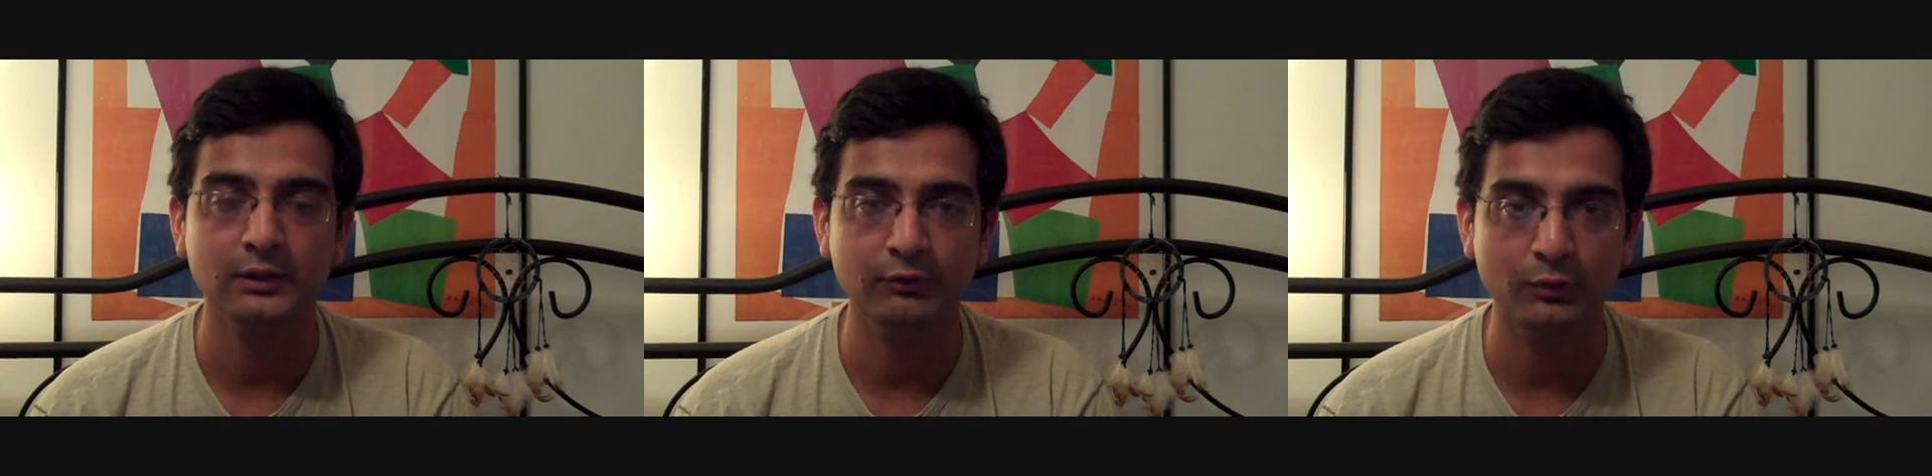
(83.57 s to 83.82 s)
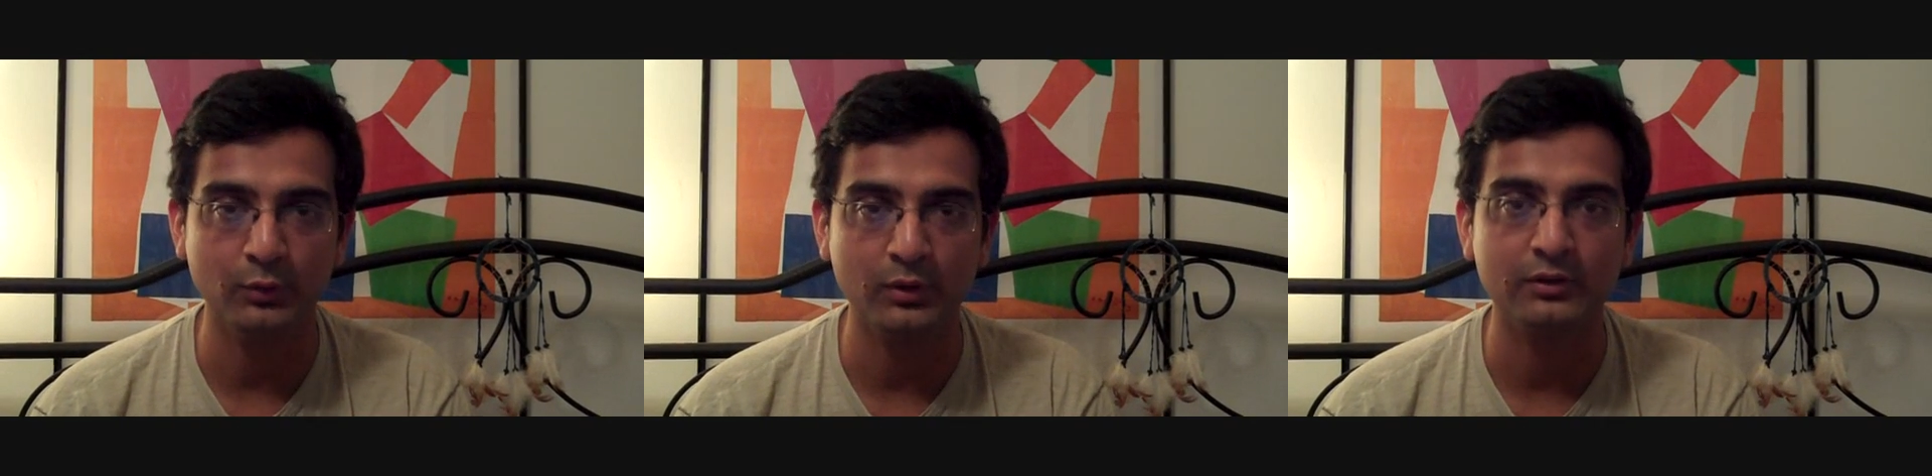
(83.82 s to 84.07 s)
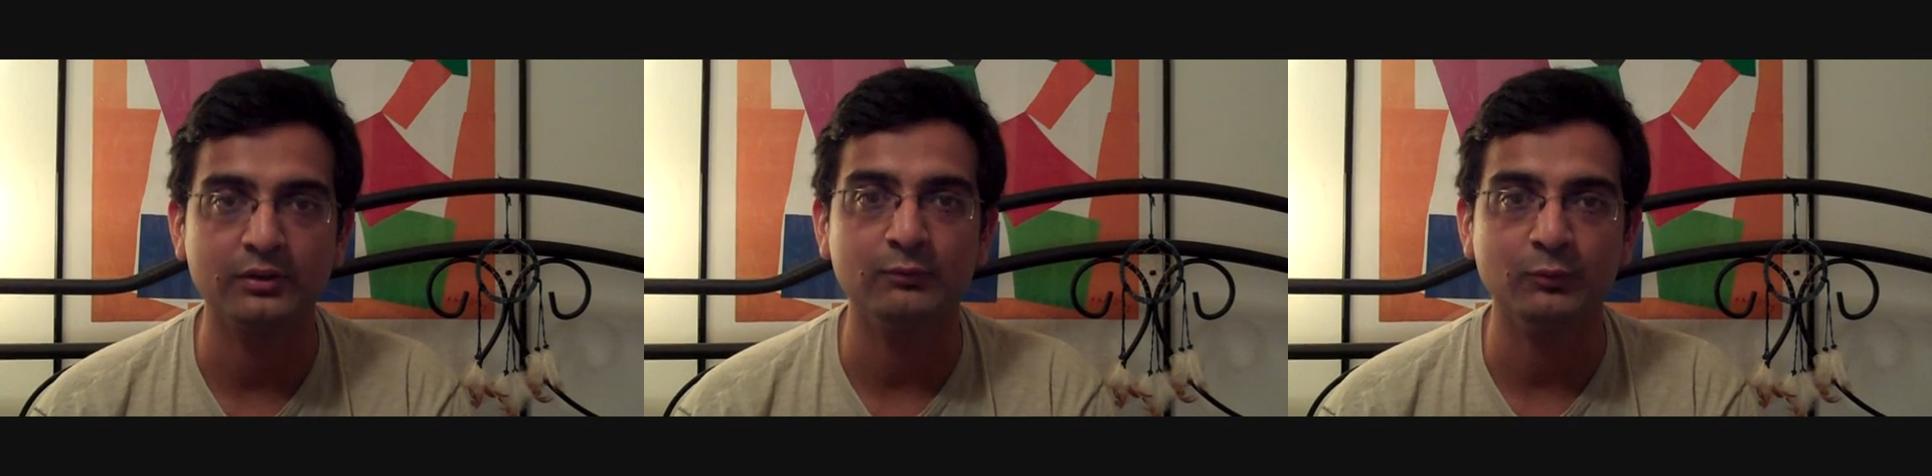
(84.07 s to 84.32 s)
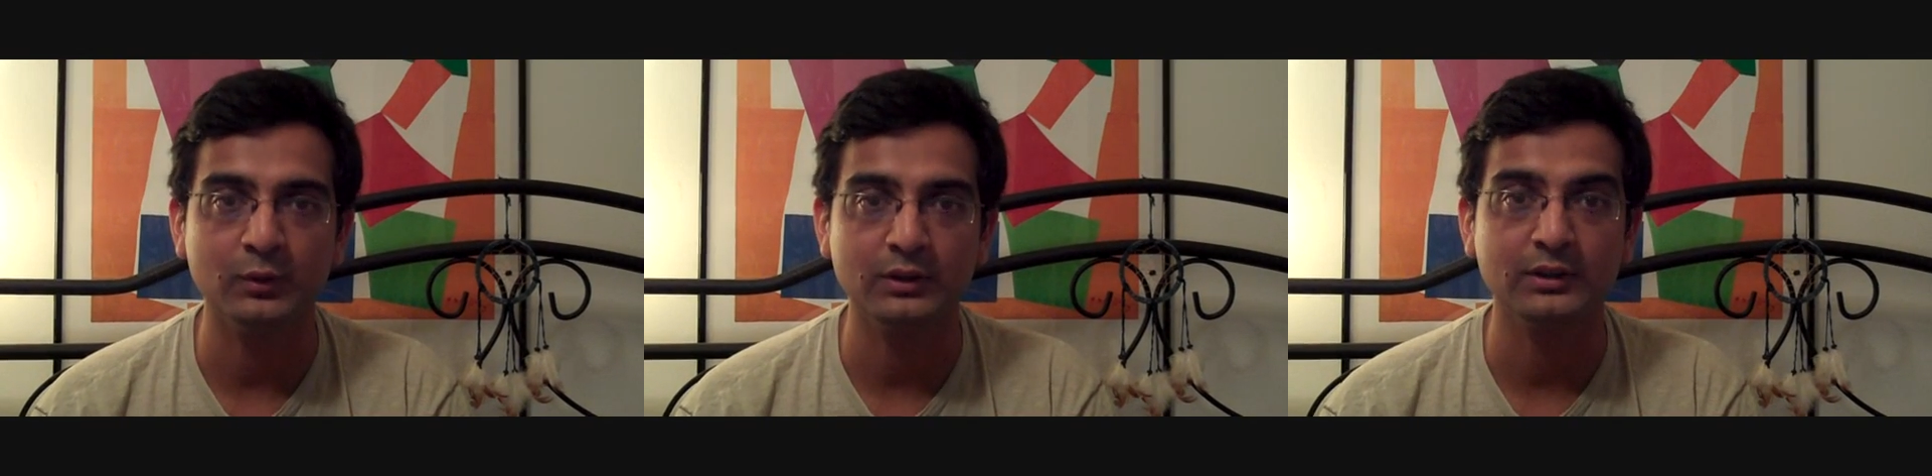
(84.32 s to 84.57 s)
If you want to ask
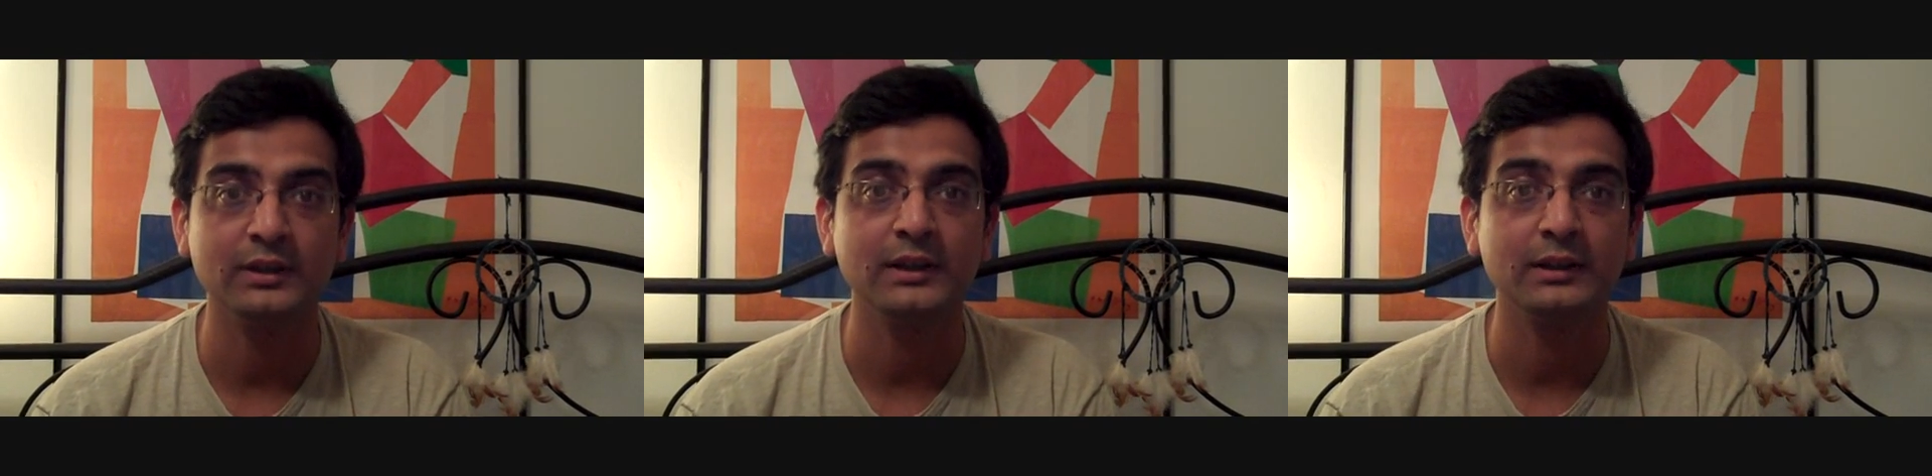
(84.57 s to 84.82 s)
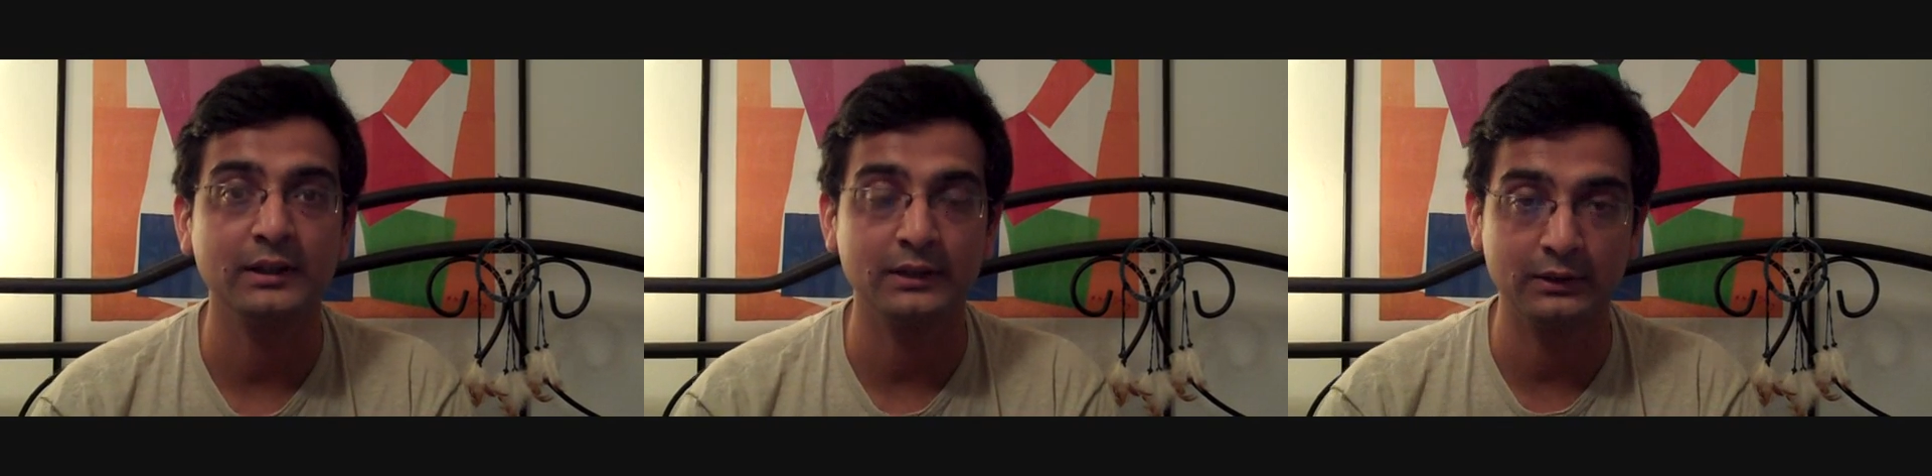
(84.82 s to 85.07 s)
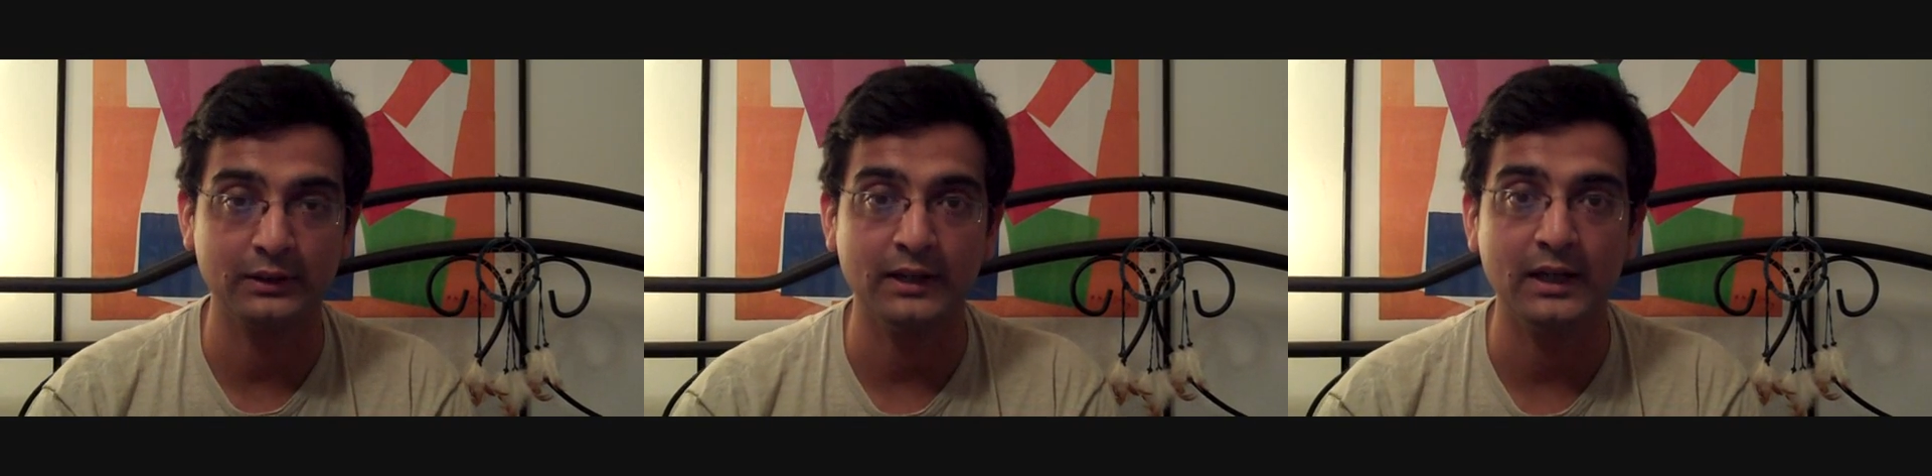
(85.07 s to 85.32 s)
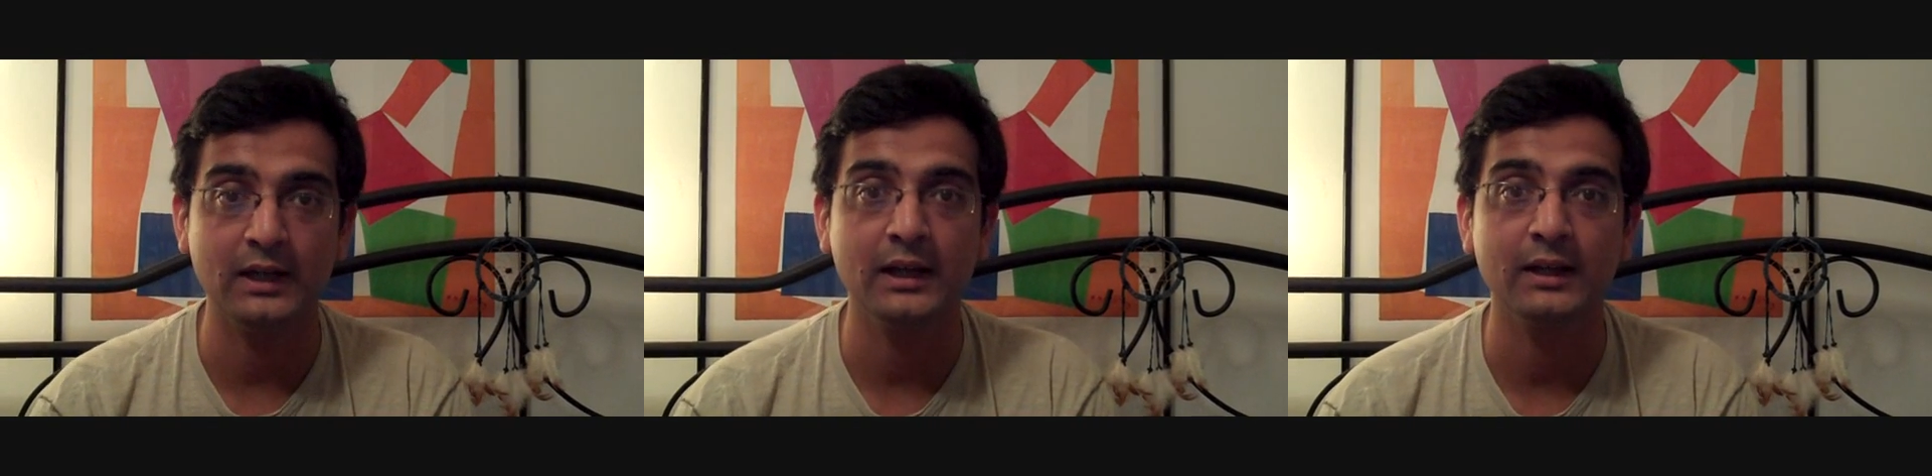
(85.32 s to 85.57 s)
someone,
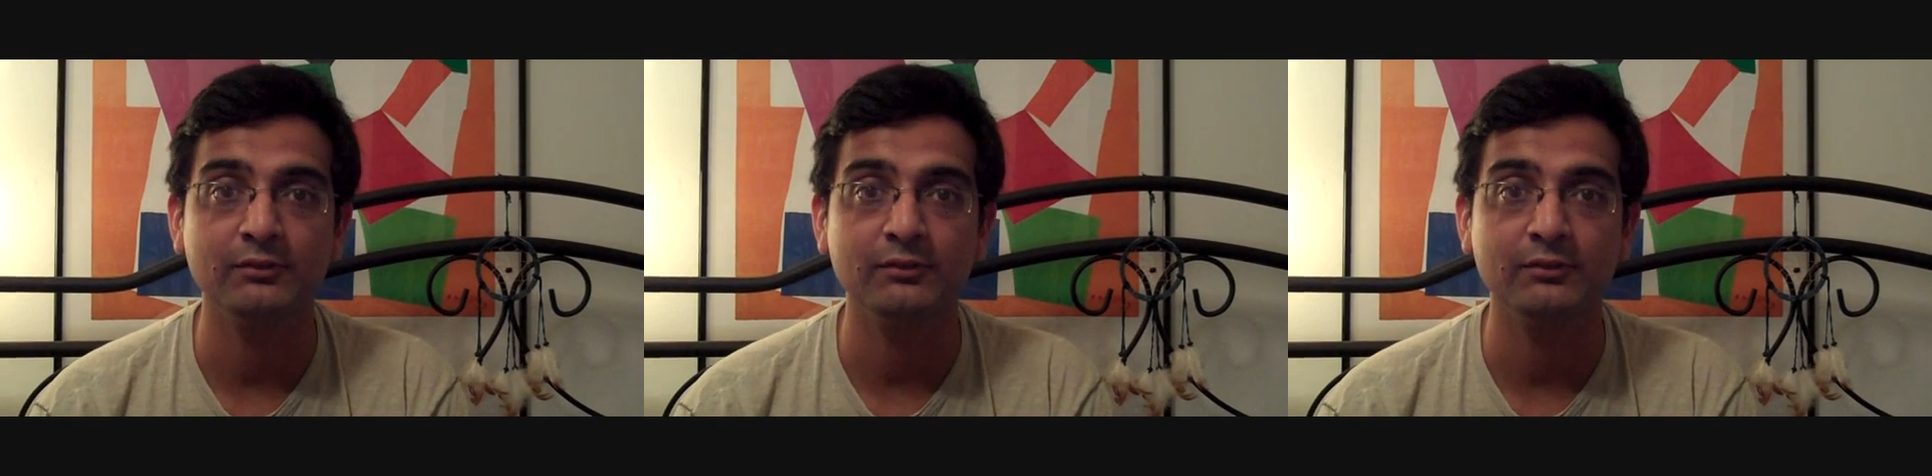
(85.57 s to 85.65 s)
can I